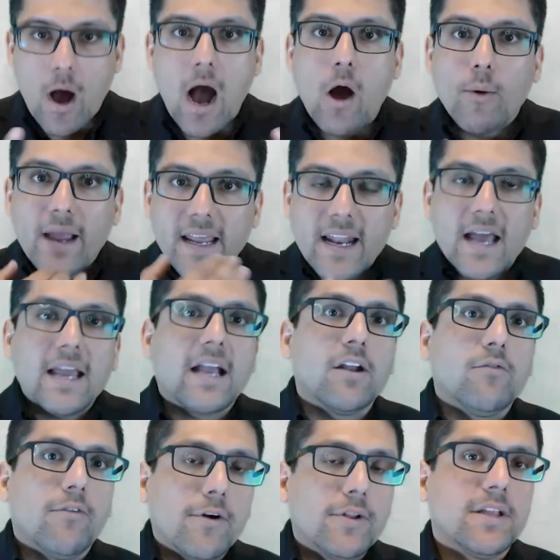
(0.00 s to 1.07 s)
how can I
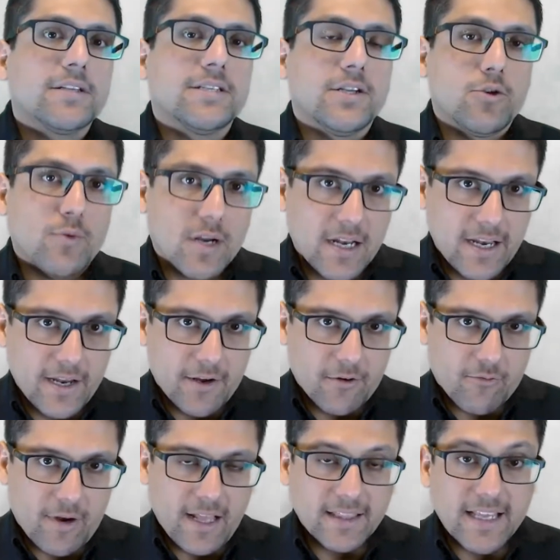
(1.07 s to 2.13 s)
convert this into a clinical
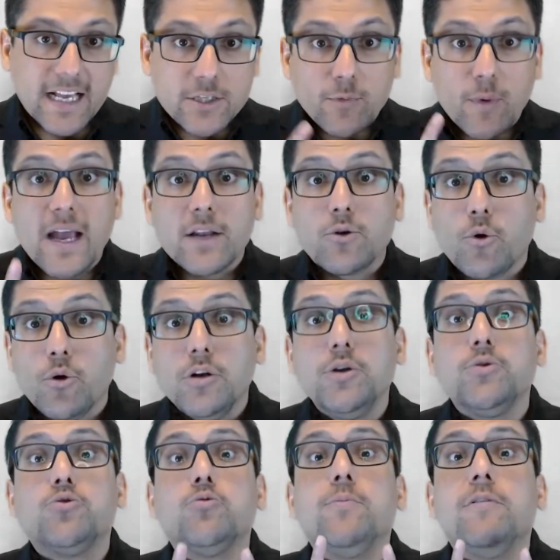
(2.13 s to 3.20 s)
trial? That's why I told
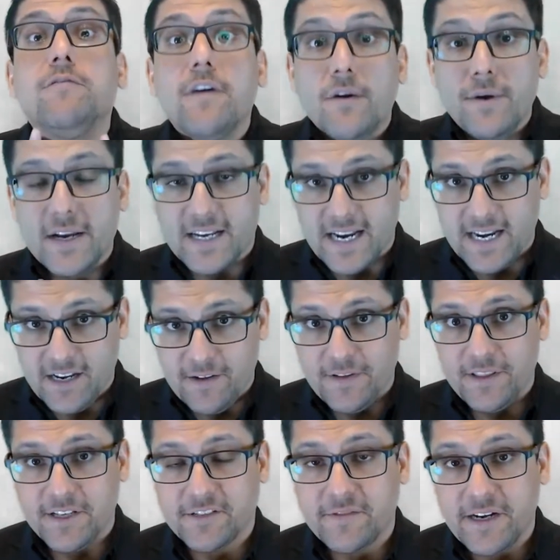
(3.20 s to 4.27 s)
you to be very attentive
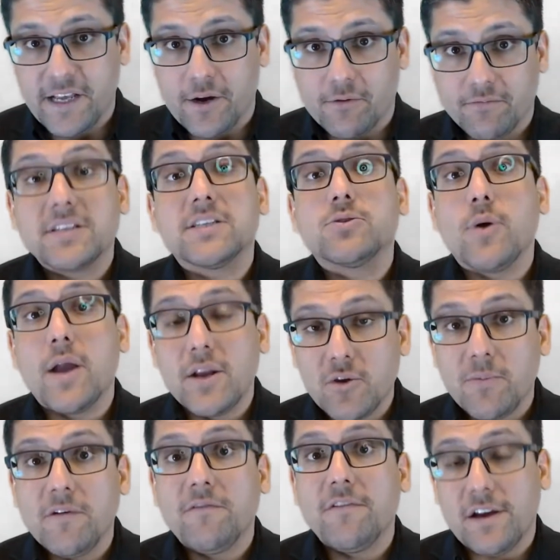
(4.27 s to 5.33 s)
in this video. This is going
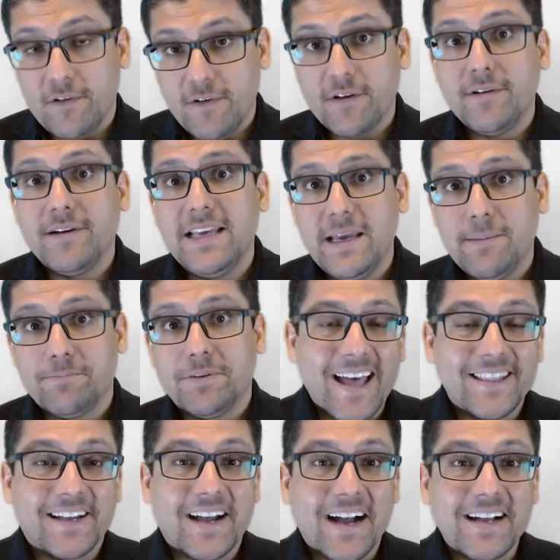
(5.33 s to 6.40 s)
to be very, very deep.
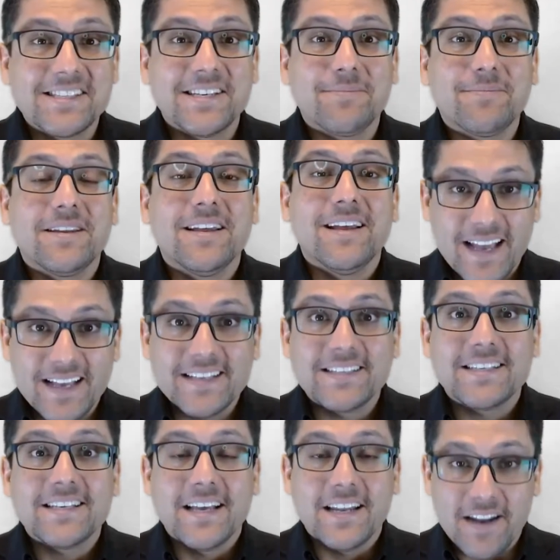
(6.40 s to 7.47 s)
And the concept
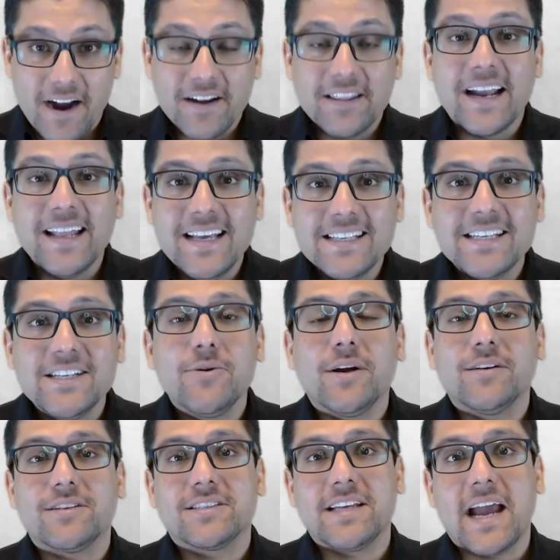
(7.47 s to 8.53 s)
is not that easy to
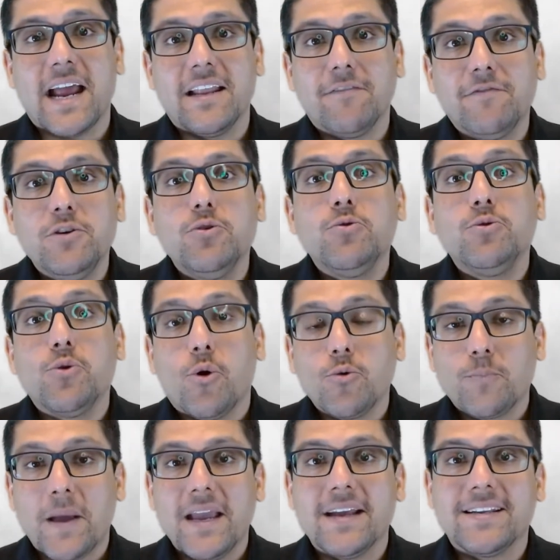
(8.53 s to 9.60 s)
understand if you
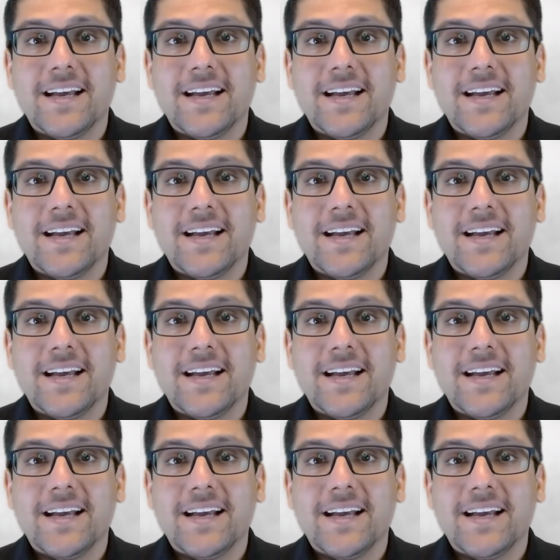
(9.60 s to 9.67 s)
don't pay